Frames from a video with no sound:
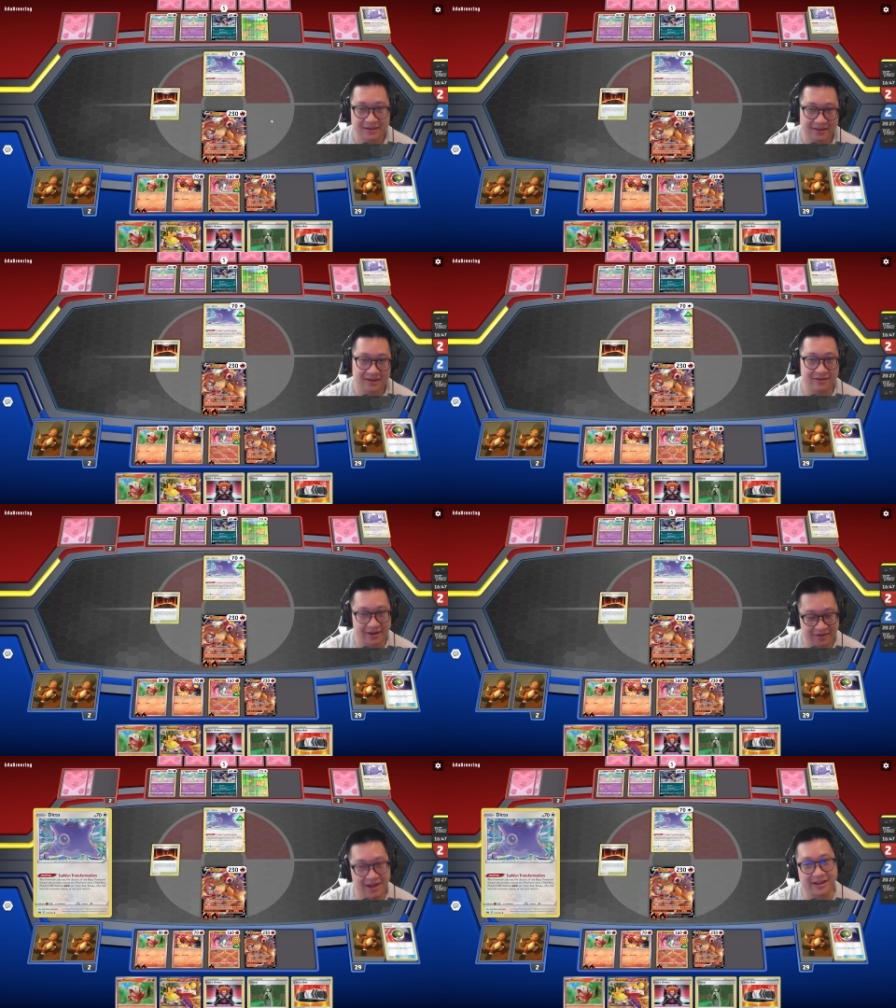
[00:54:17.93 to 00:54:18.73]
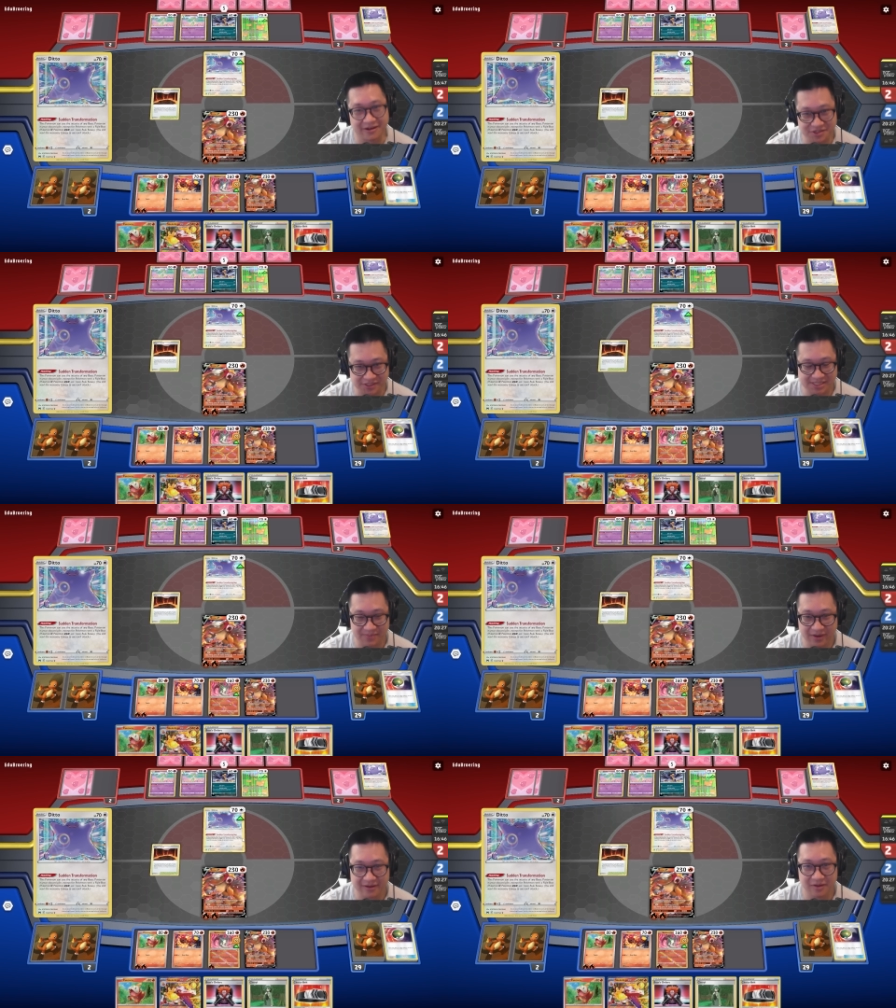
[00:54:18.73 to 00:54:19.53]
Alright, you got energy
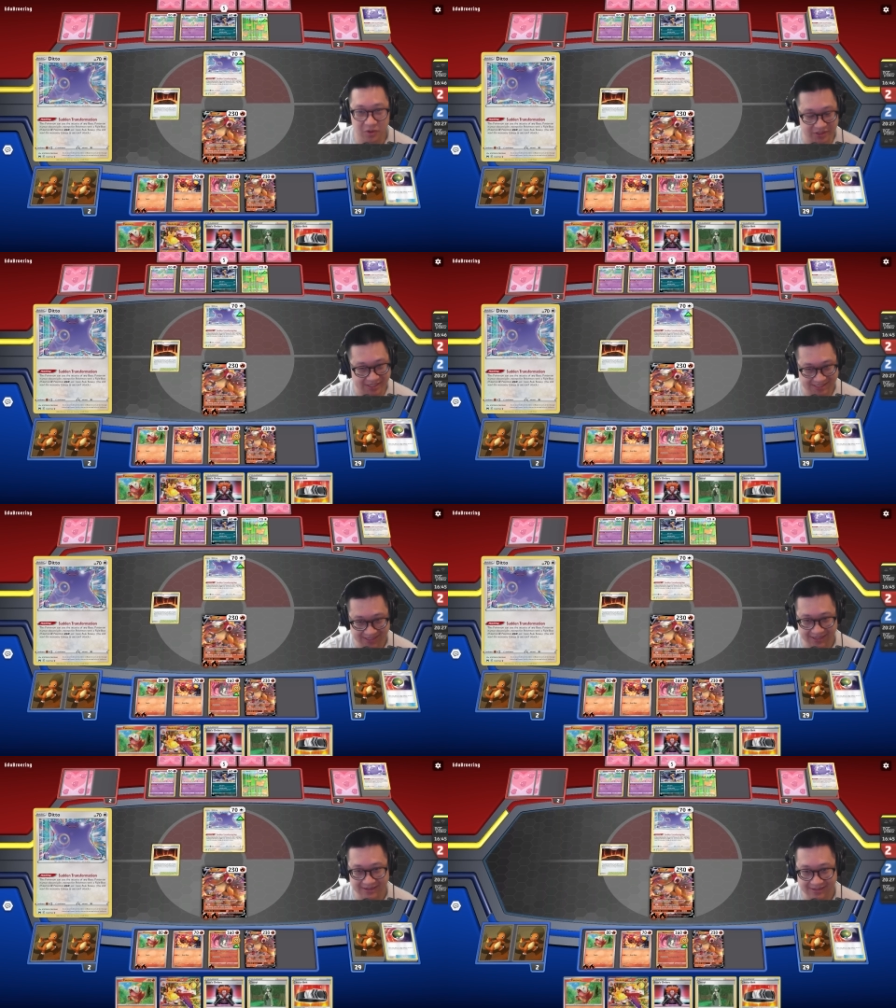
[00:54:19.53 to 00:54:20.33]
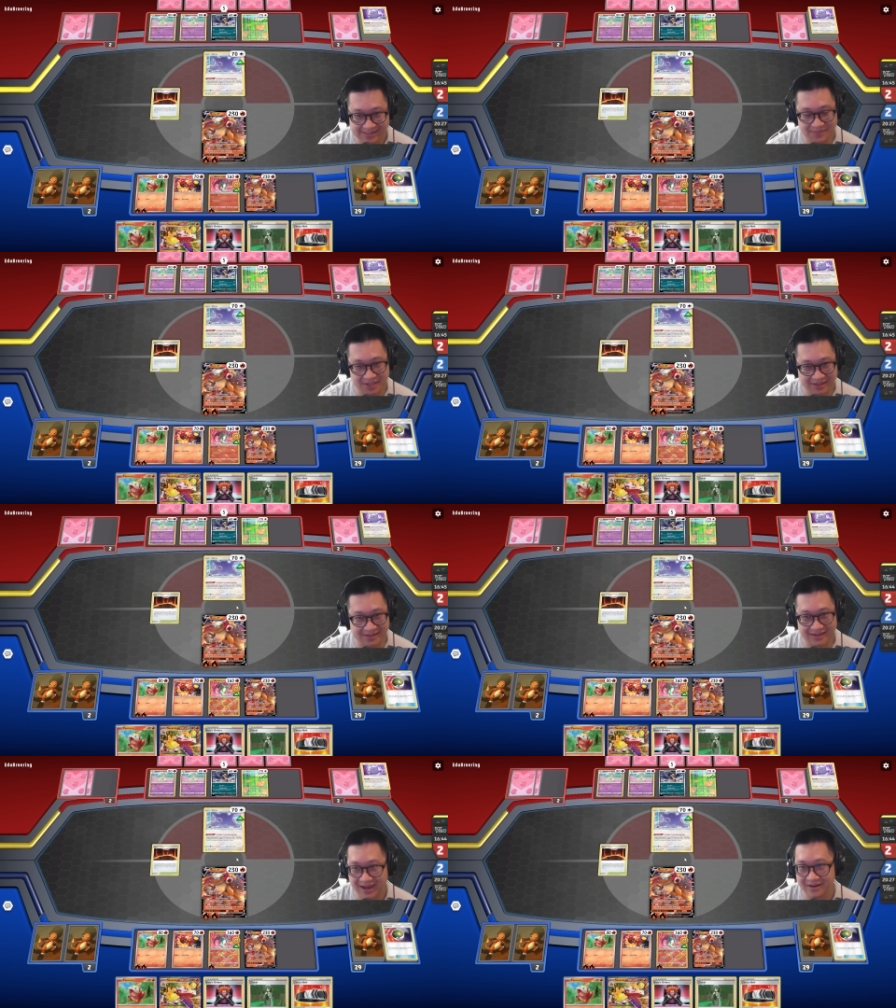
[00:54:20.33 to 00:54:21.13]
somewhere, or DTE,
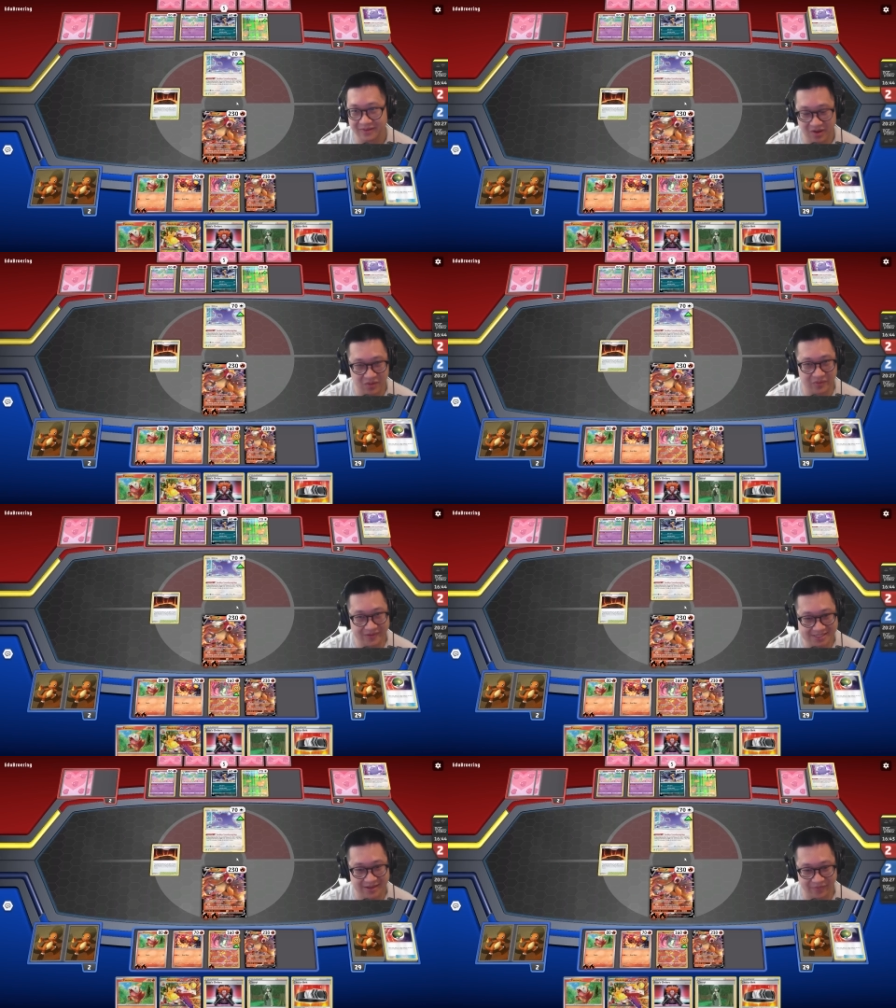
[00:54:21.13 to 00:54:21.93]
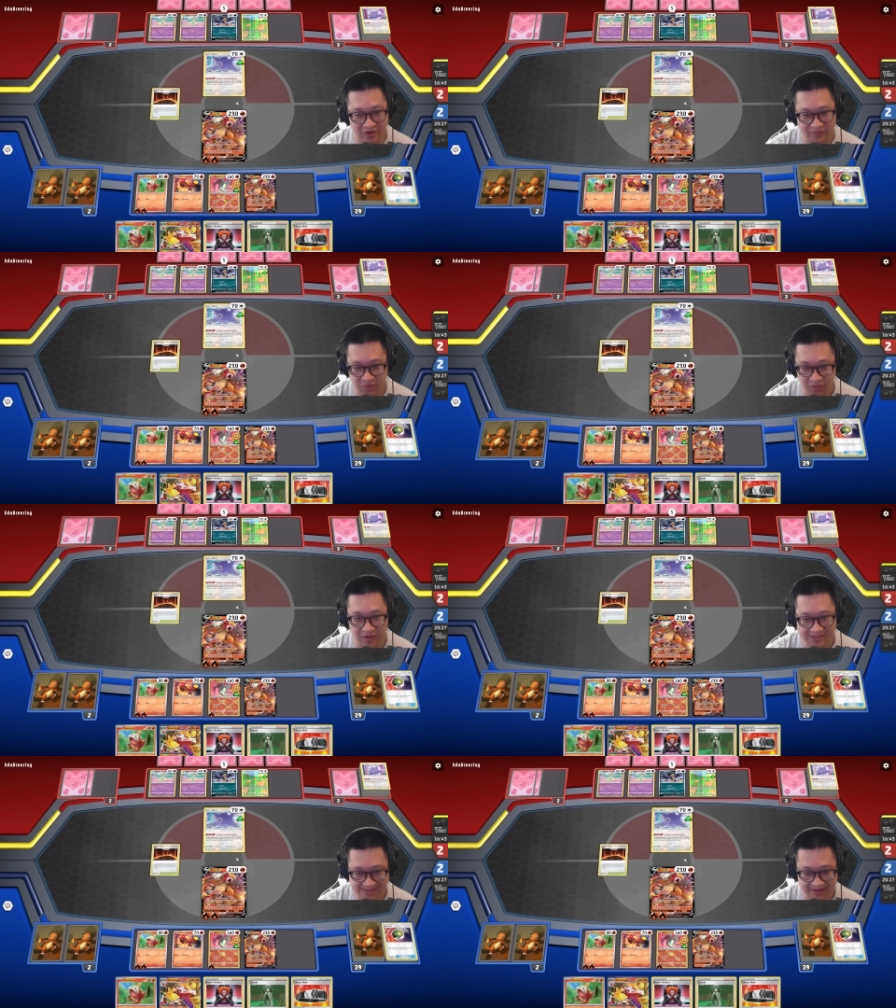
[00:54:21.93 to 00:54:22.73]
something, I don't know. He's got very few
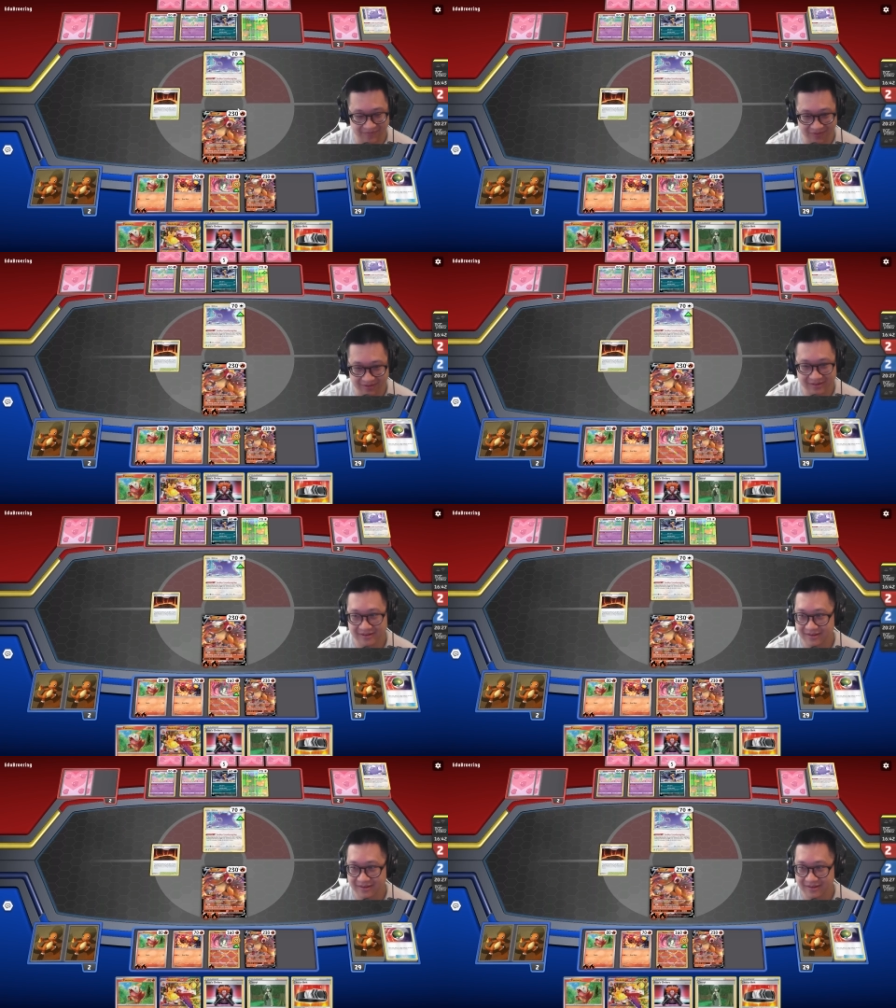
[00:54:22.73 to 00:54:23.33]
cards left here.